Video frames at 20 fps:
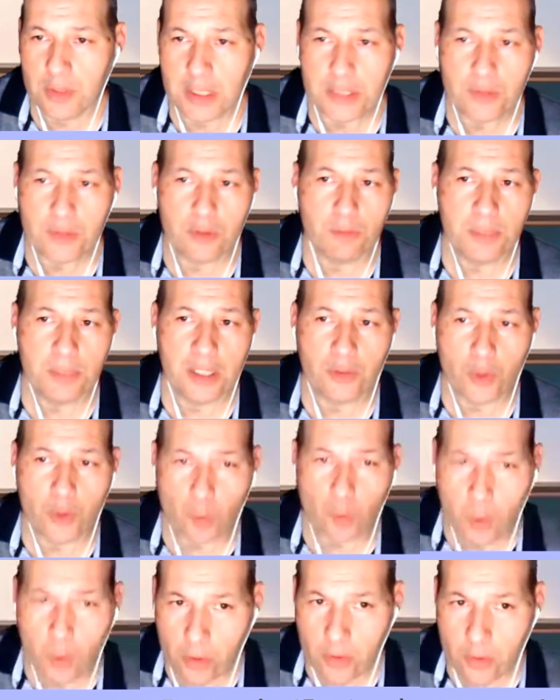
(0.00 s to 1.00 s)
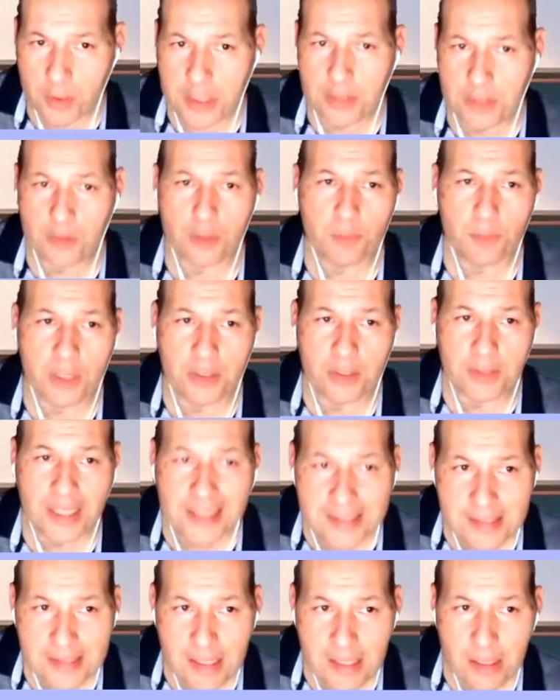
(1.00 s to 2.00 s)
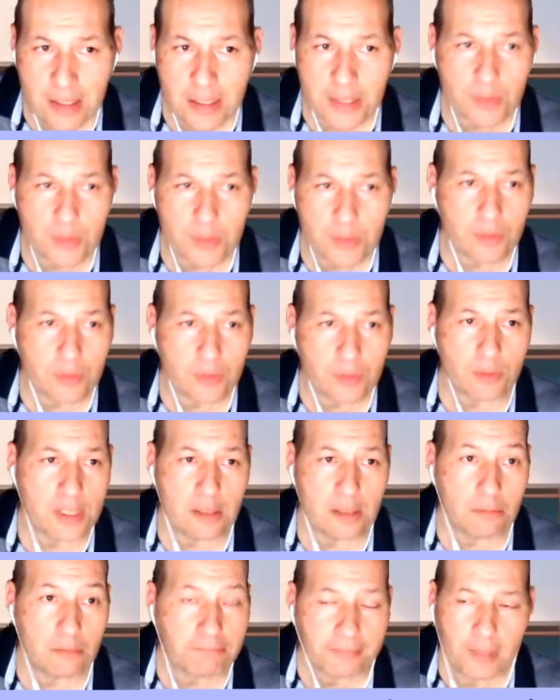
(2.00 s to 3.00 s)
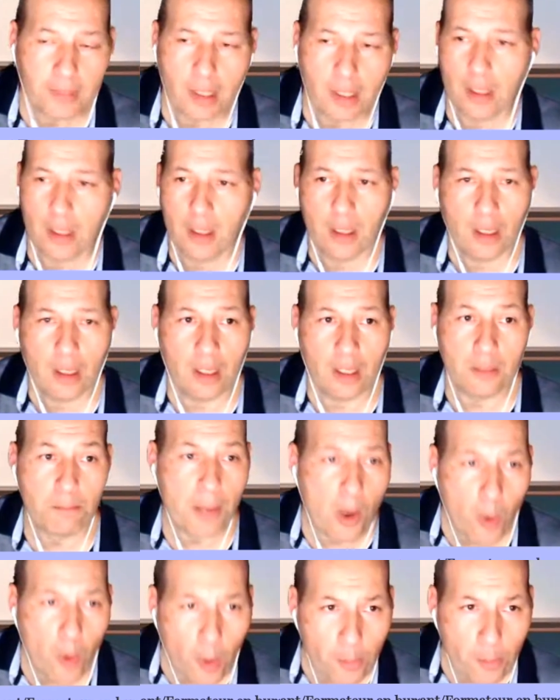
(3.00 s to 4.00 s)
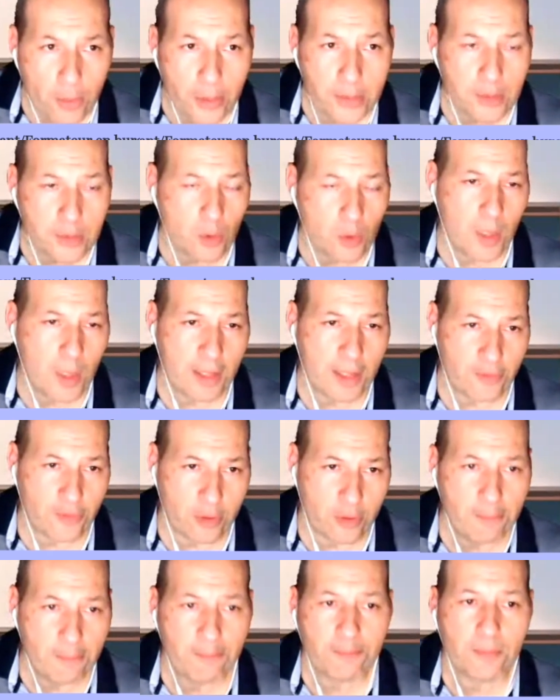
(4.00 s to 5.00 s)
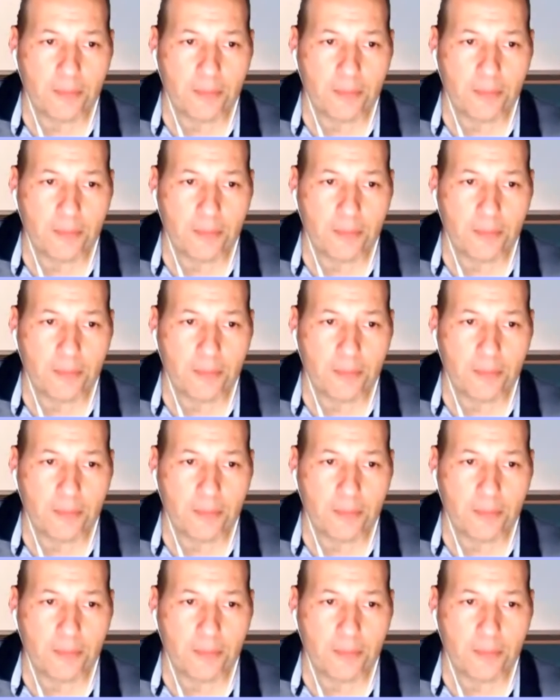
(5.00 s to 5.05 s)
It could be on a Word, it could be on Excel, it could be on PowerPoint, wherever.